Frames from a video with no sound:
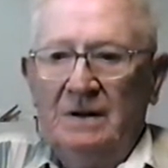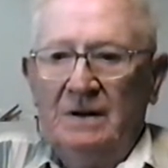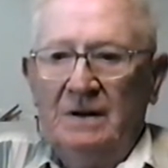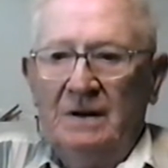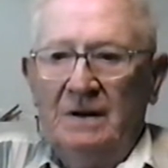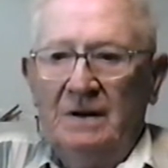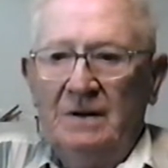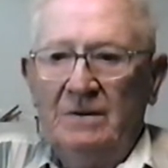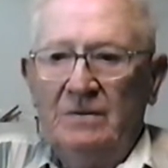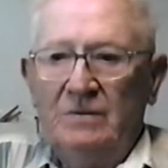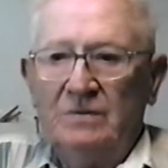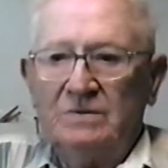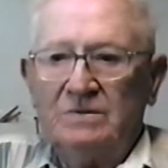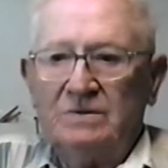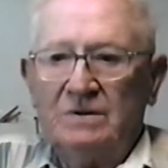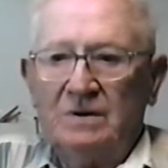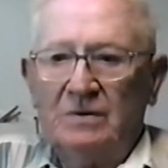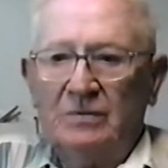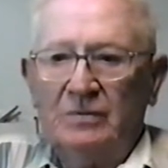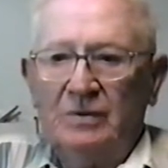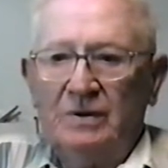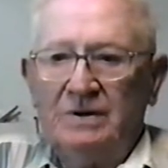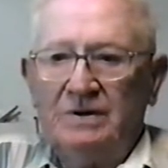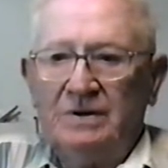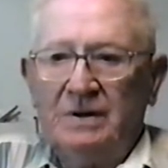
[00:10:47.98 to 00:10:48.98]
He was a
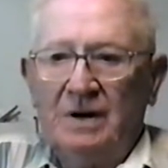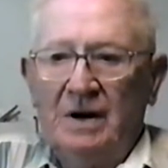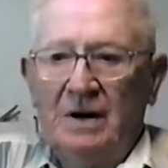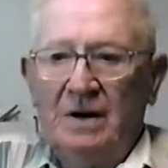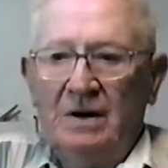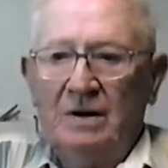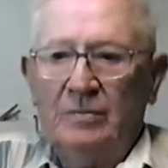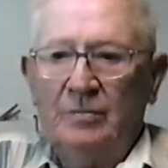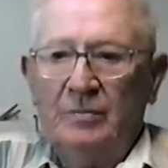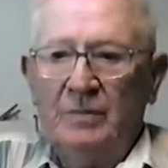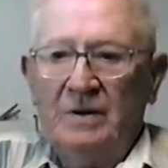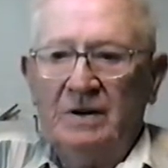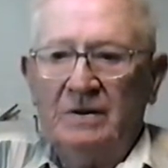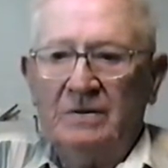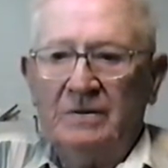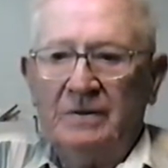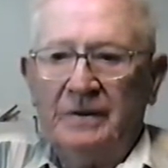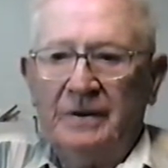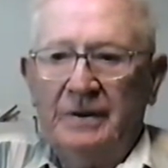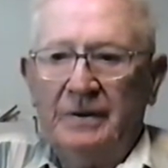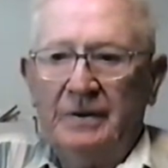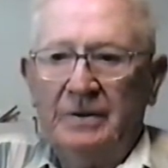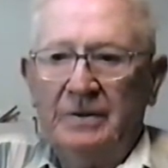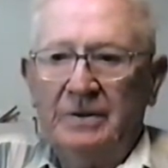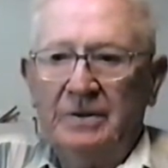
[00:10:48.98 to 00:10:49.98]
retired mail
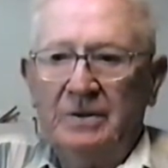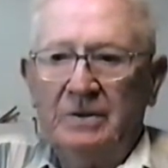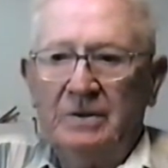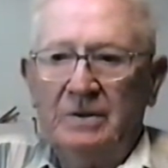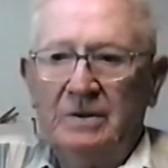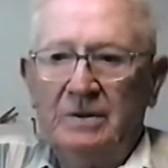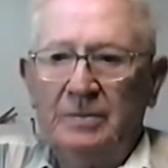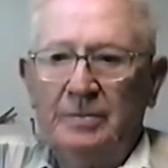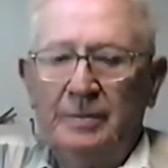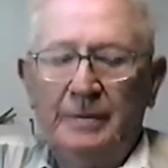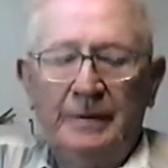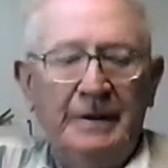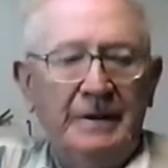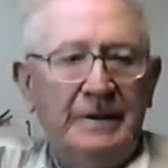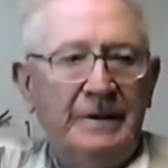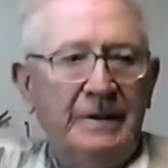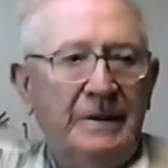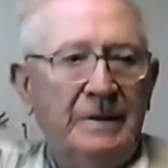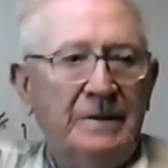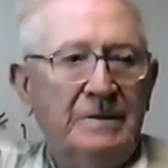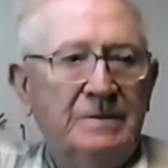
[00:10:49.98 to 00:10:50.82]
carrier in Topeka.